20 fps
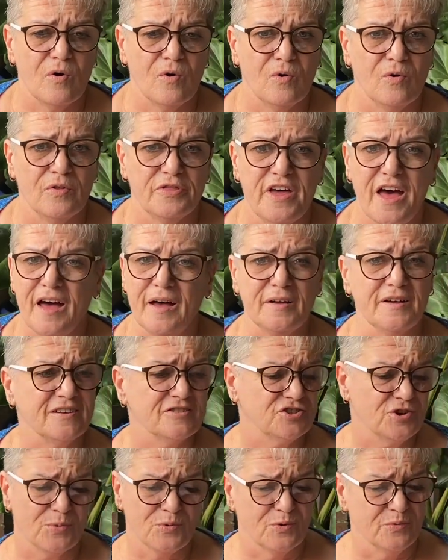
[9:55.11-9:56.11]
the
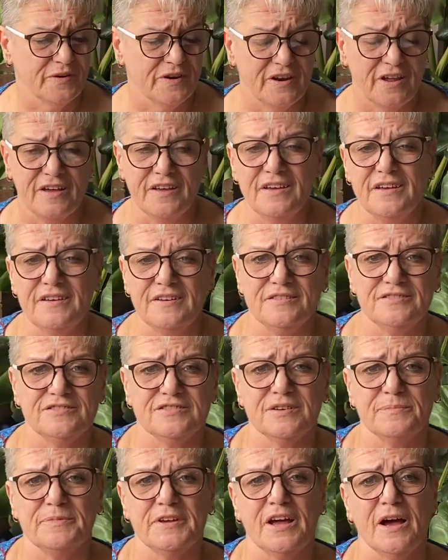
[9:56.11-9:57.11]
actual need
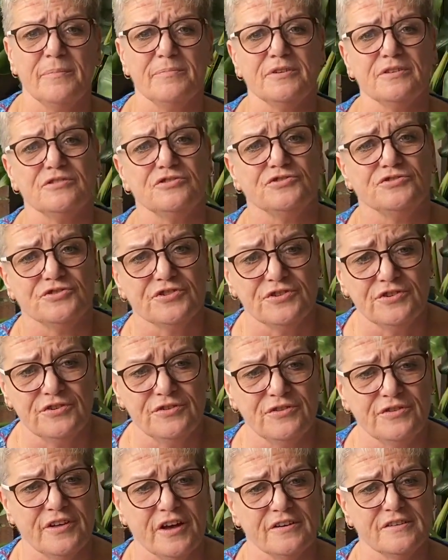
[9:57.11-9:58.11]
to be able to
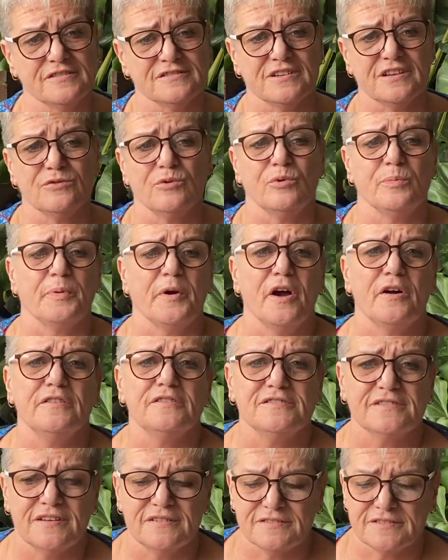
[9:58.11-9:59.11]
do those little
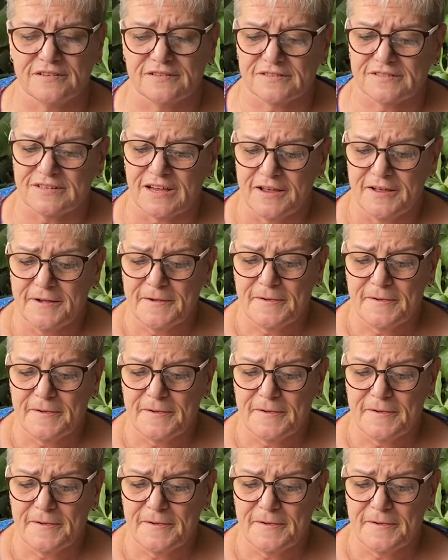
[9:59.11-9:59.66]
processes.